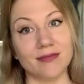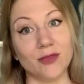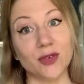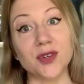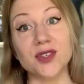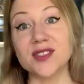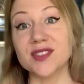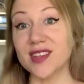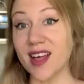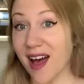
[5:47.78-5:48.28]

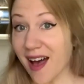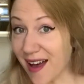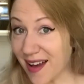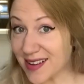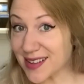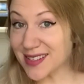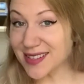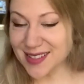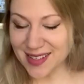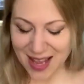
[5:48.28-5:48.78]
or
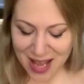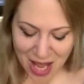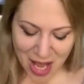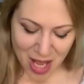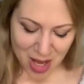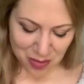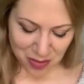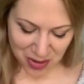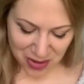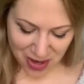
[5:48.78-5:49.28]
socks,
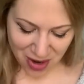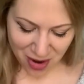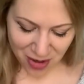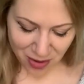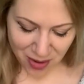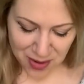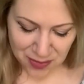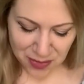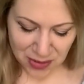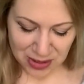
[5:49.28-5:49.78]
but they are
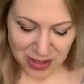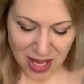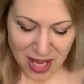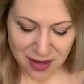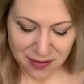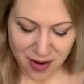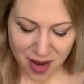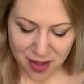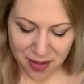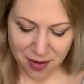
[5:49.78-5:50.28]
great for a lot
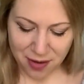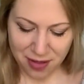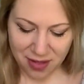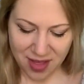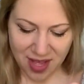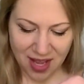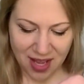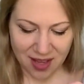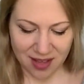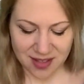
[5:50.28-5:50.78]
of other
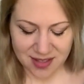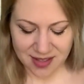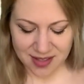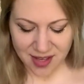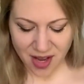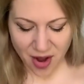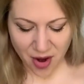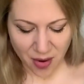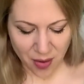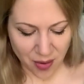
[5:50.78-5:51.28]
things.
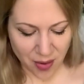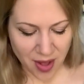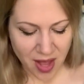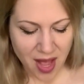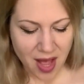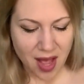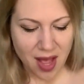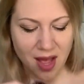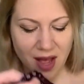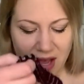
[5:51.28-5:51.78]
So
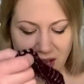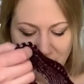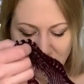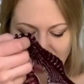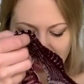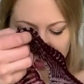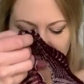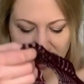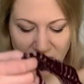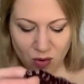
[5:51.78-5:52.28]
I'm
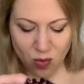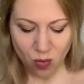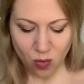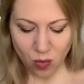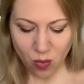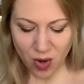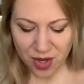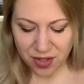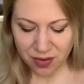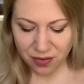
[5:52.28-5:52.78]
using
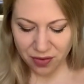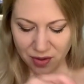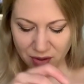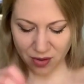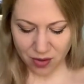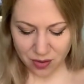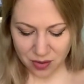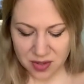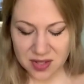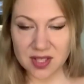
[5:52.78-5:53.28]
one of
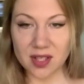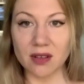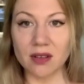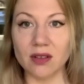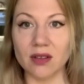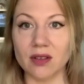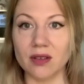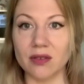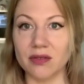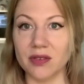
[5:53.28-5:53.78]
those
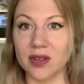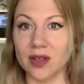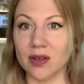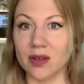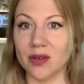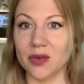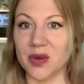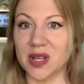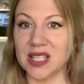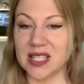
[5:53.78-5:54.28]

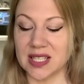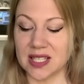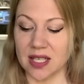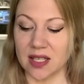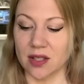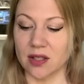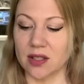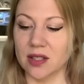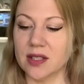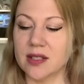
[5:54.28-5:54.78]
fingering weight
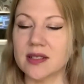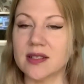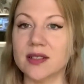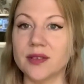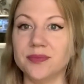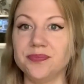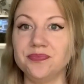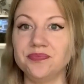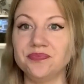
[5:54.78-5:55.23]
singles,